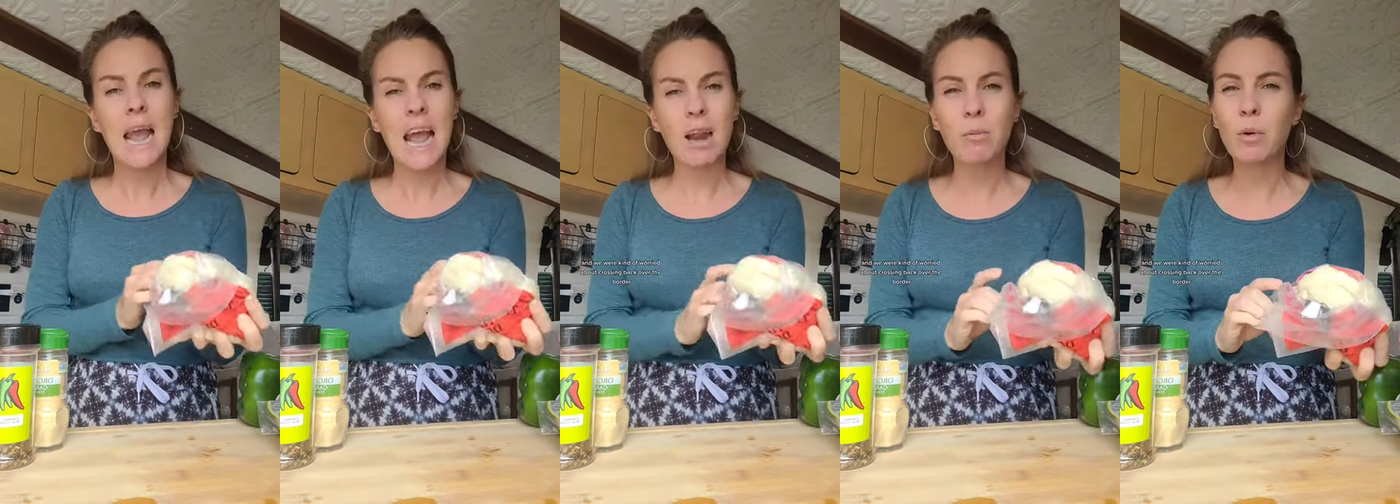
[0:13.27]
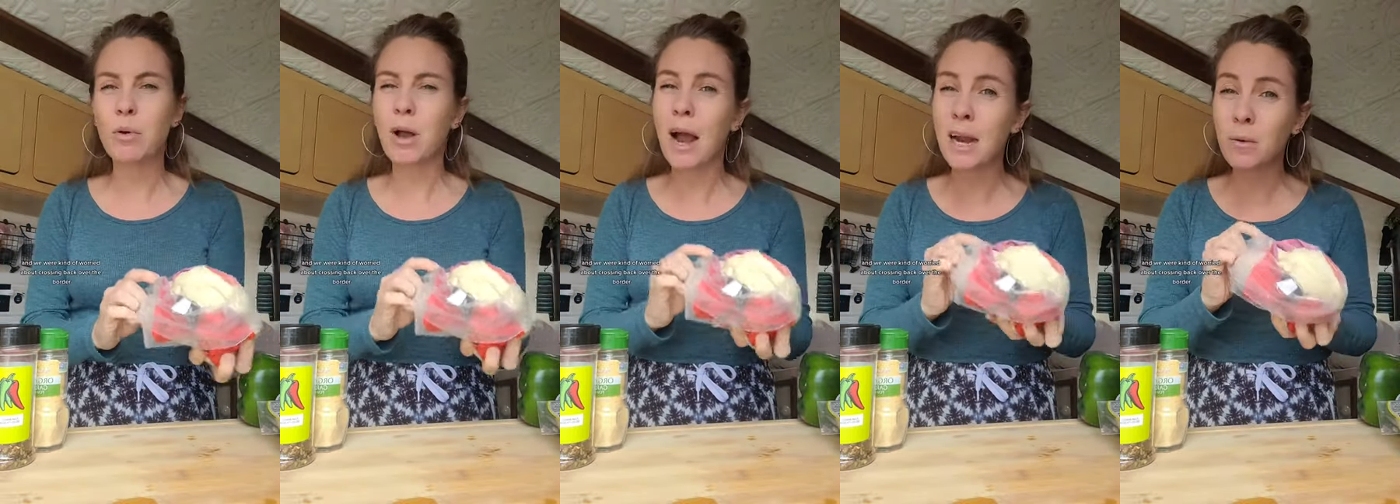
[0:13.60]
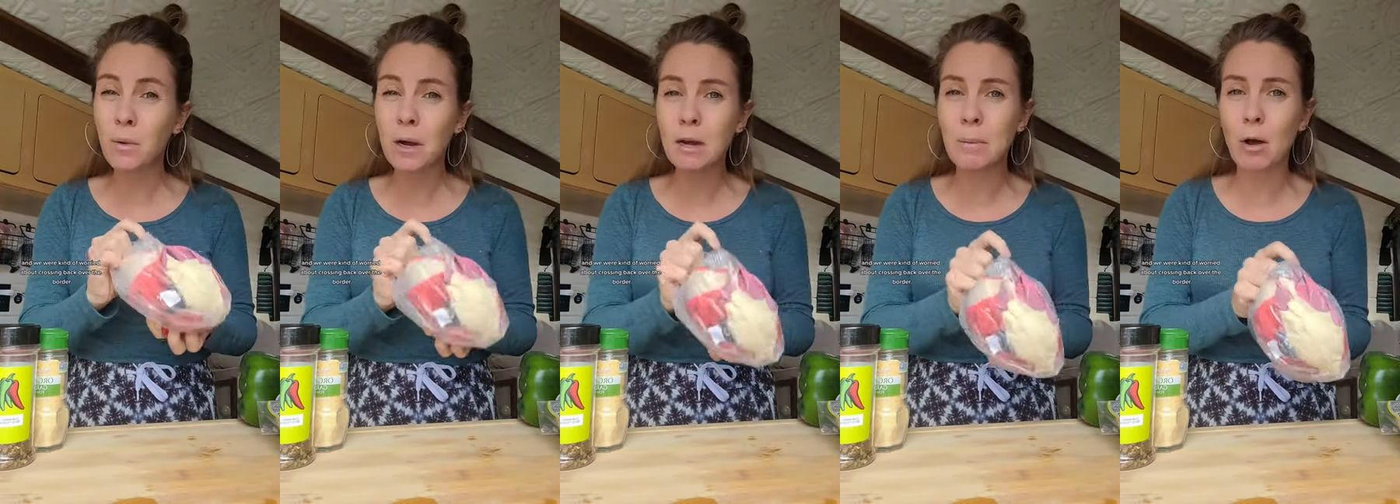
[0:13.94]
and we were kind
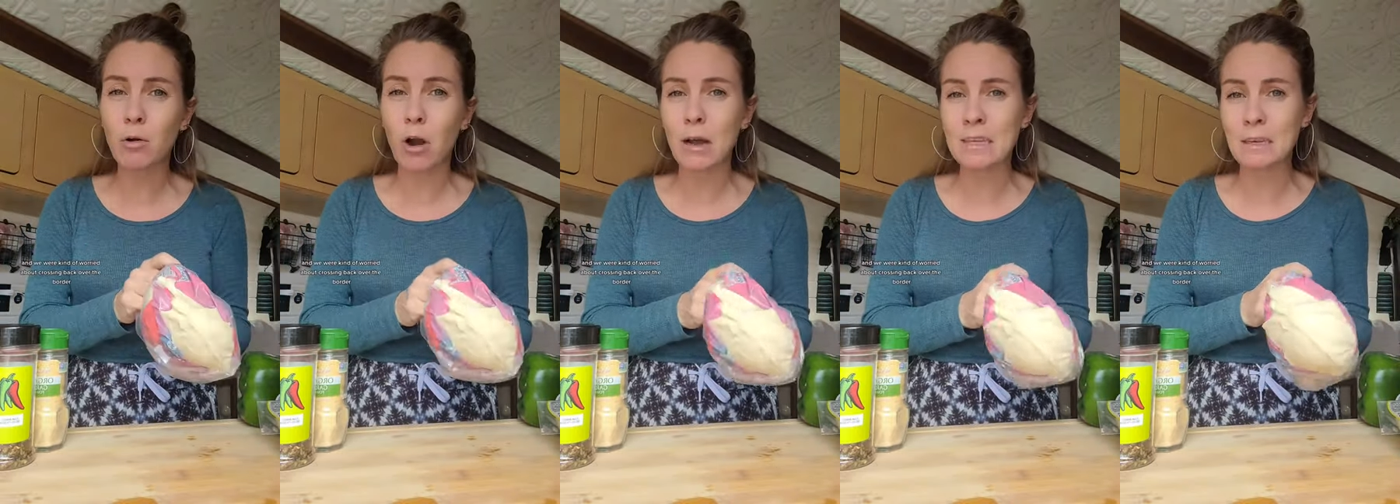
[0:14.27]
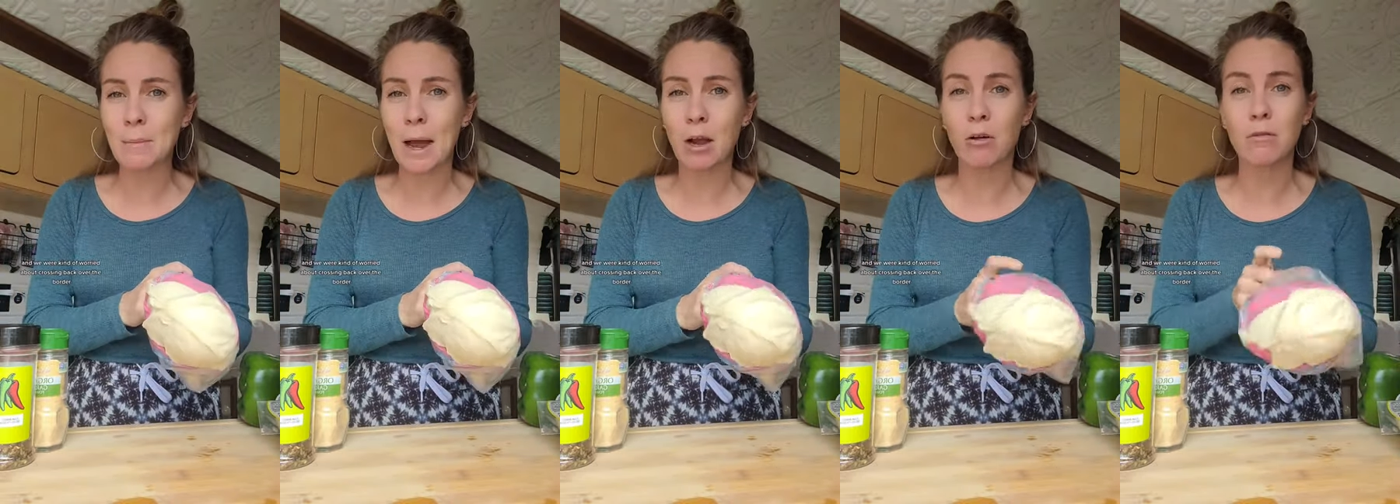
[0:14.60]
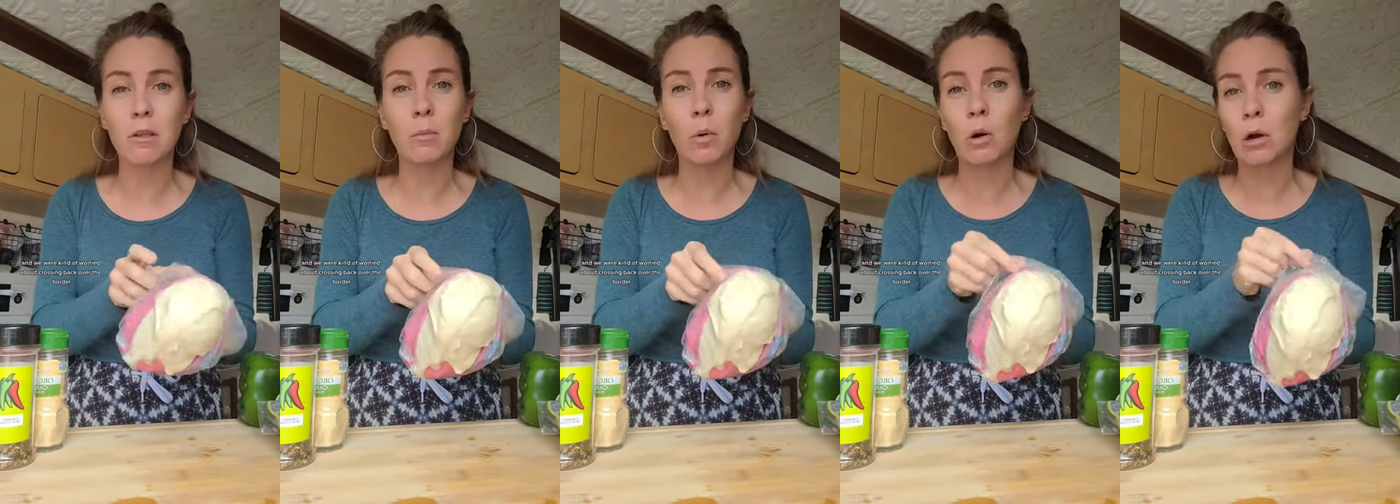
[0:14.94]
of worried about crossing back
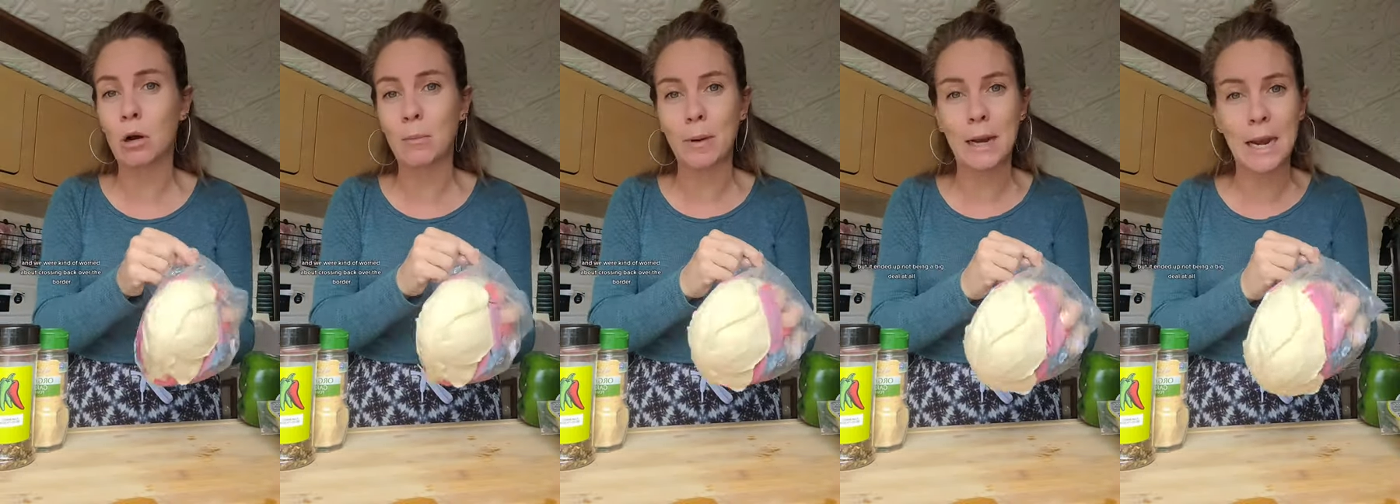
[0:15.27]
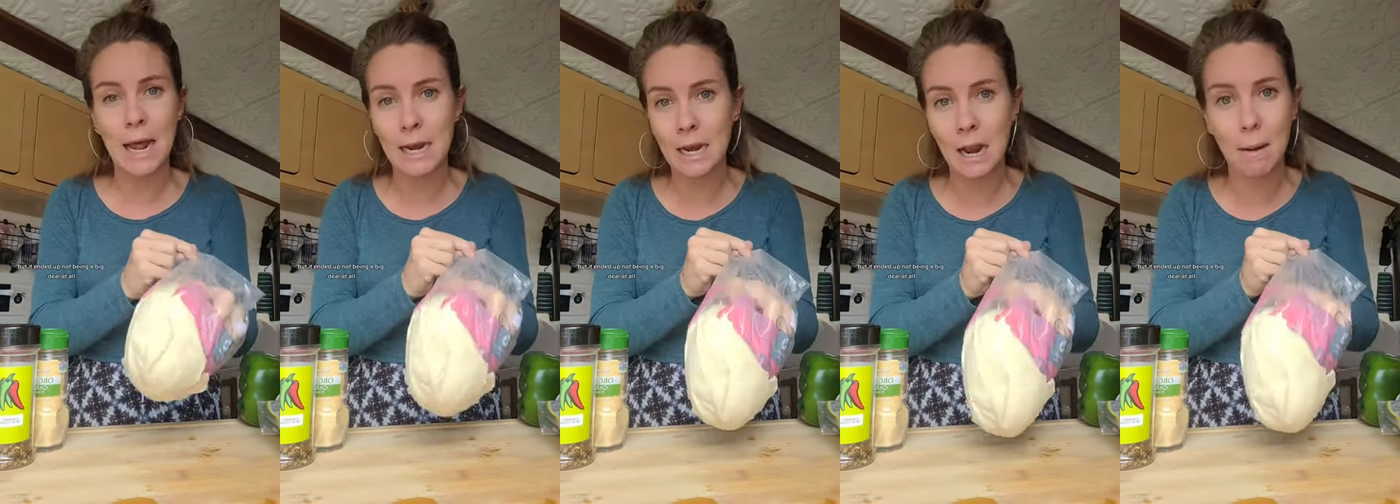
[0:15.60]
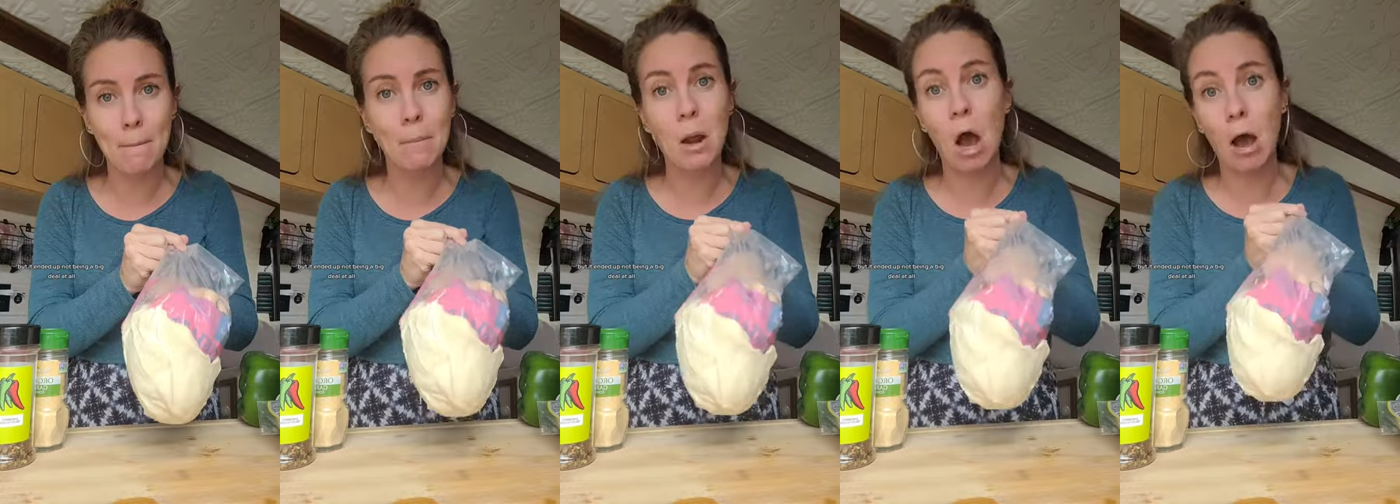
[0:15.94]
over the border, but it ended
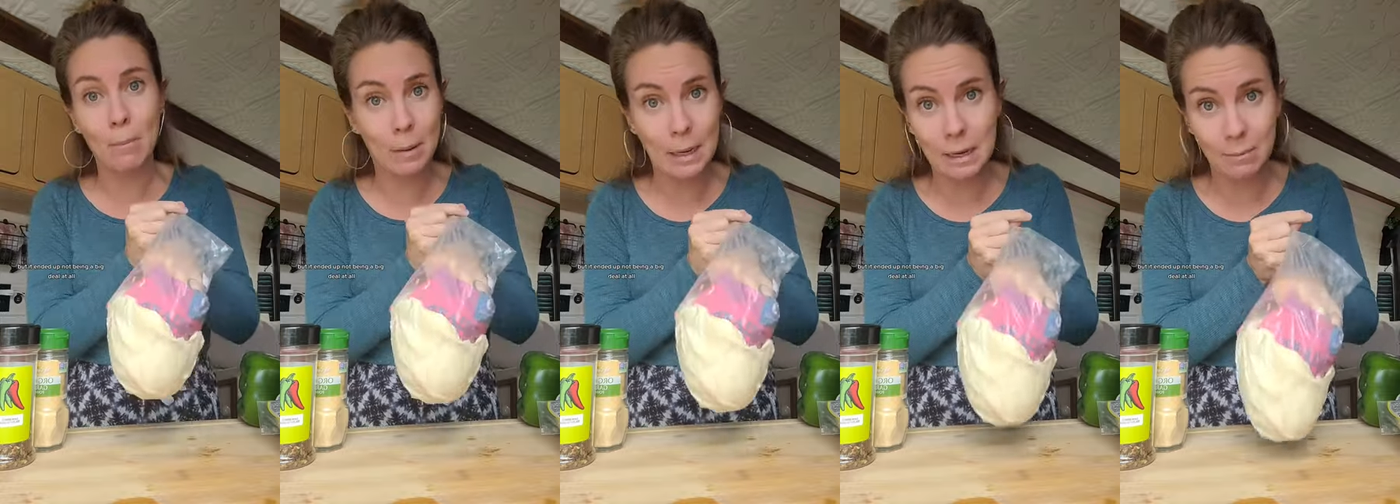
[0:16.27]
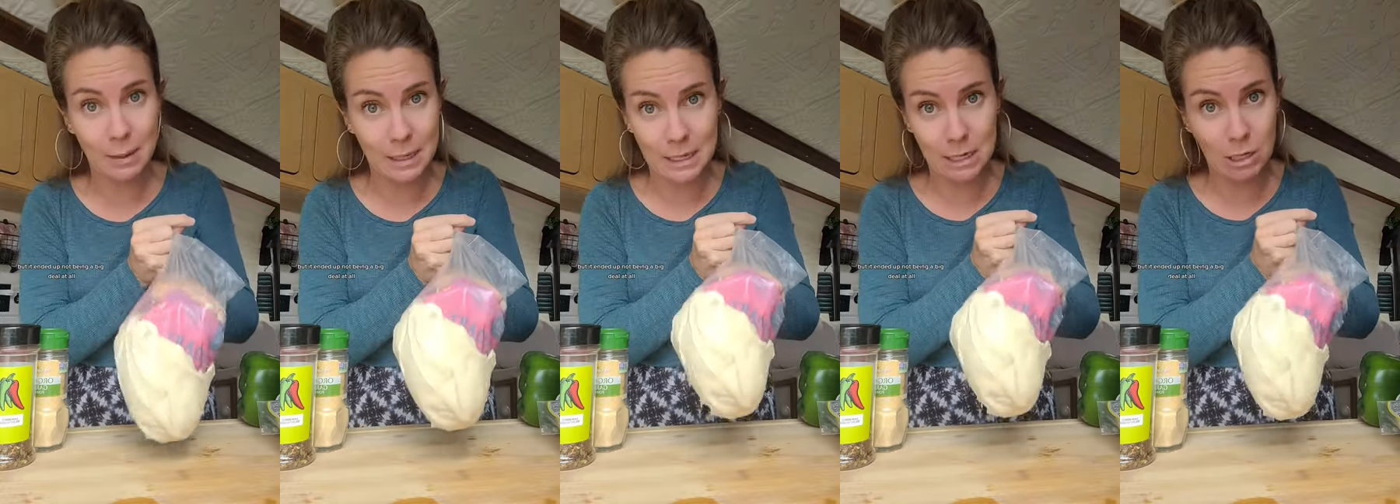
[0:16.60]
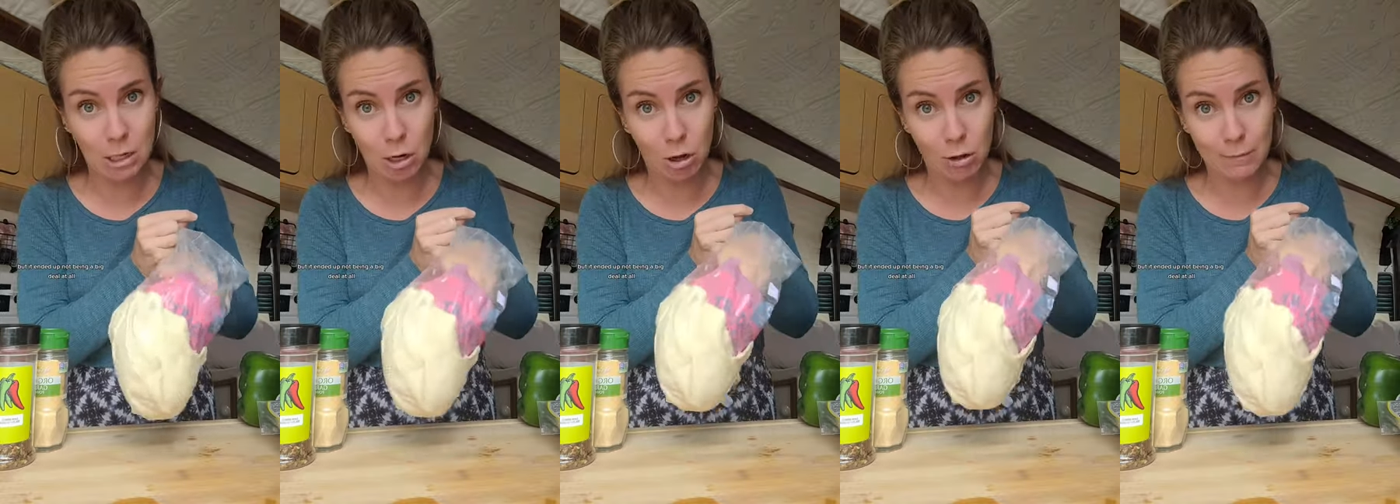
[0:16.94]
up not being a big deal
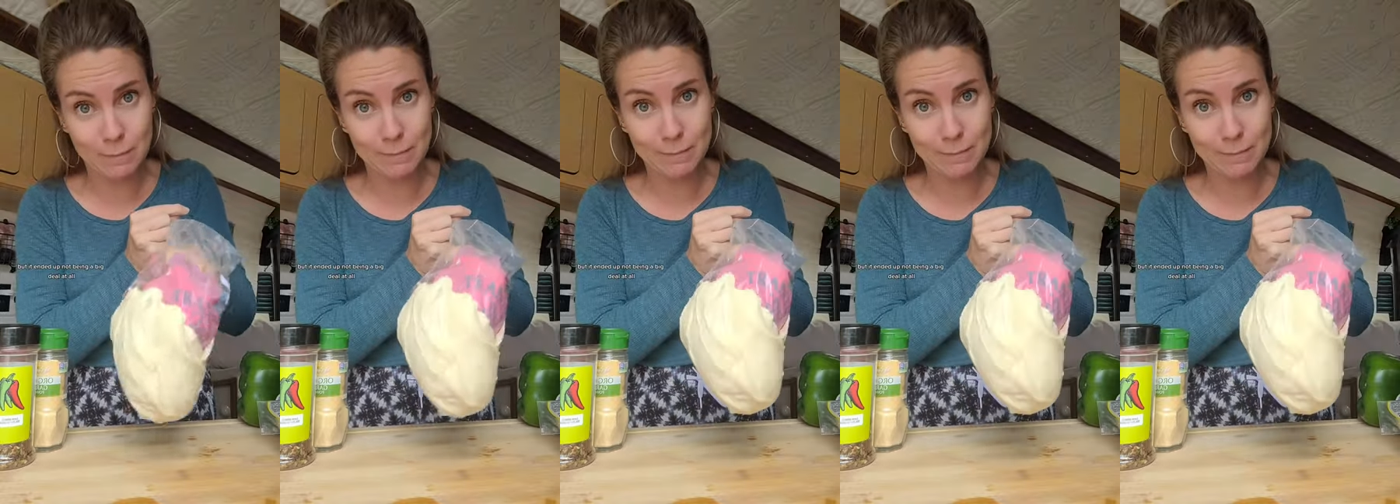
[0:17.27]
at all.